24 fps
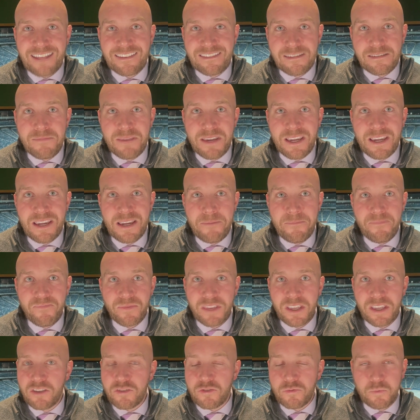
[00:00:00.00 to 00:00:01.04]
to me,
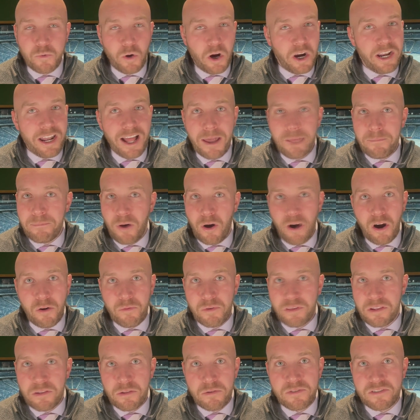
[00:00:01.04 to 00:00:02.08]
is right on par
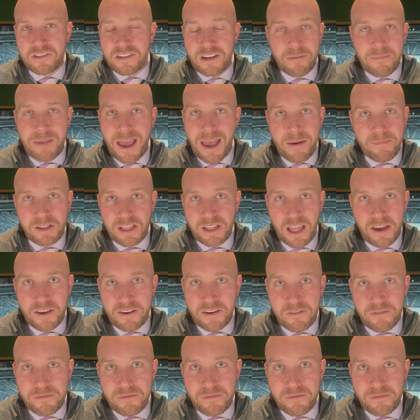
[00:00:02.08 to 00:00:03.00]
with losing a Matt Milano.